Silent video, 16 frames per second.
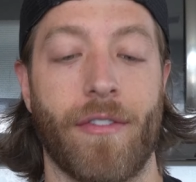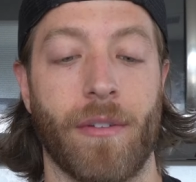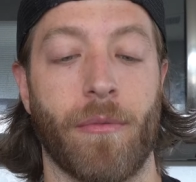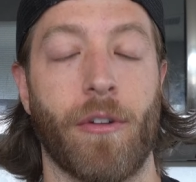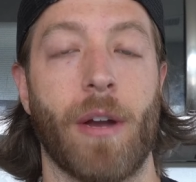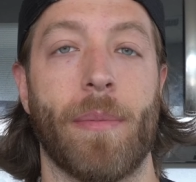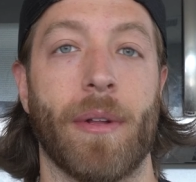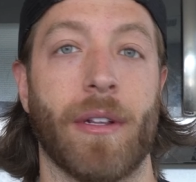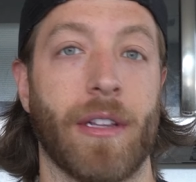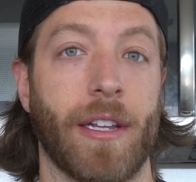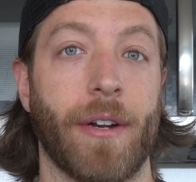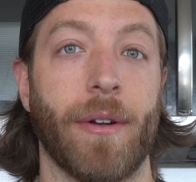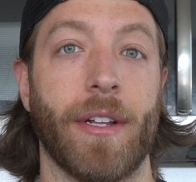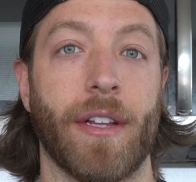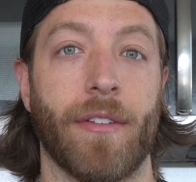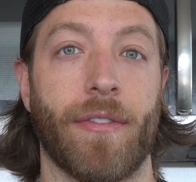them rip in
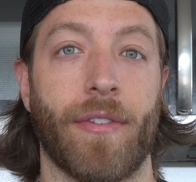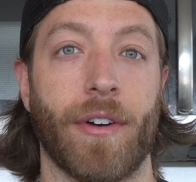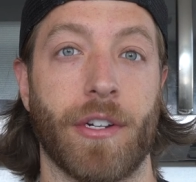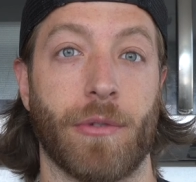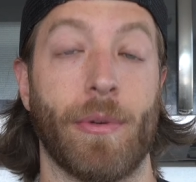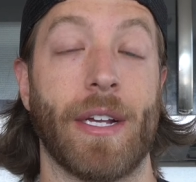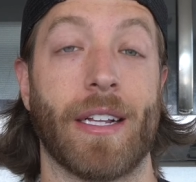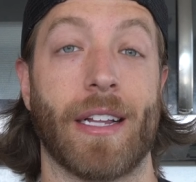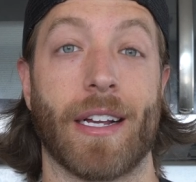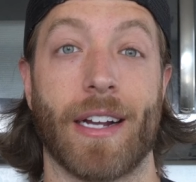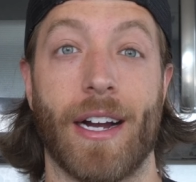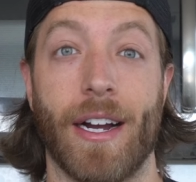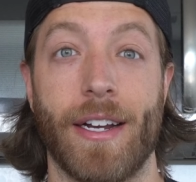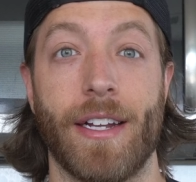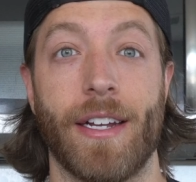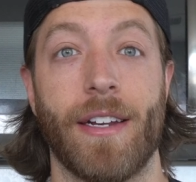literally the first week like
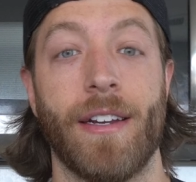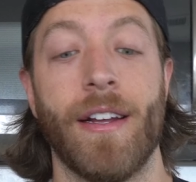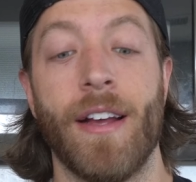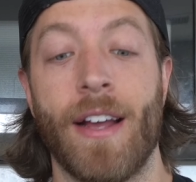I did.